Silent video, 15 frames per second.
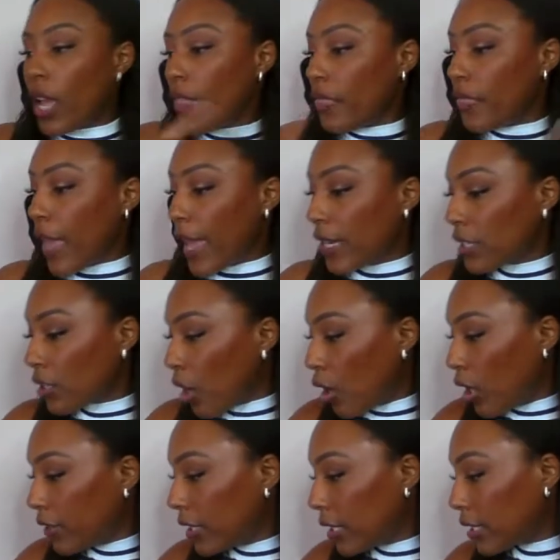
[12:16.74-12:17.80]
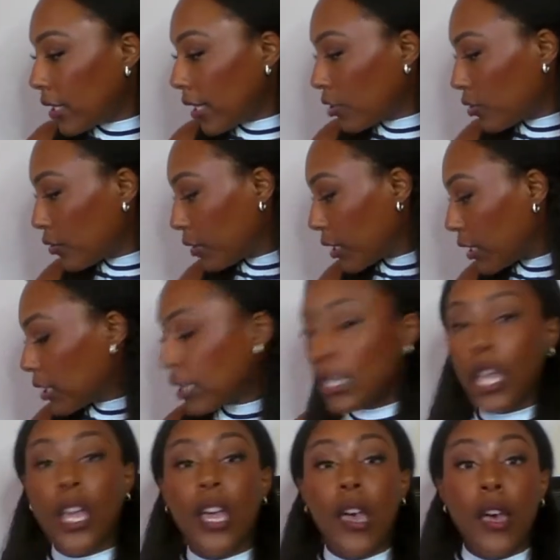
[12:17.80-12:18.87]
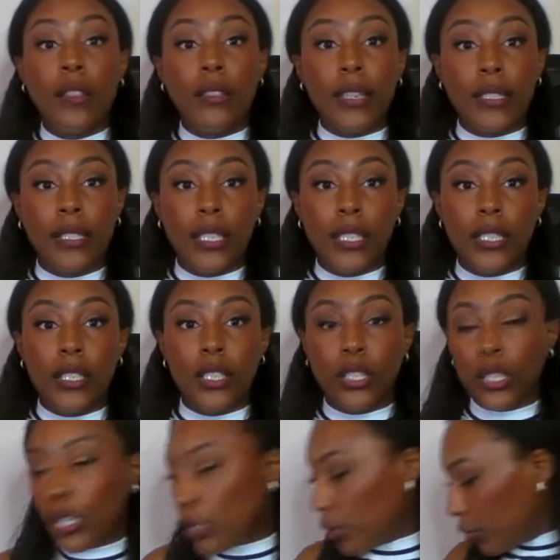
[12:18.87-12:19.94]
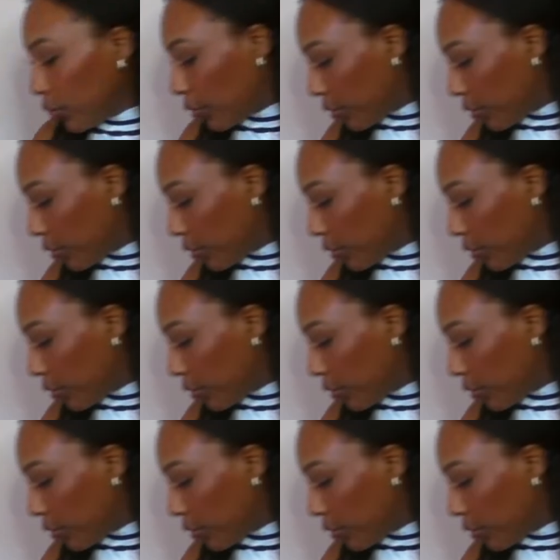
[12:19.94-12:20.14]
that is all the accessories. Let's get into the clothes.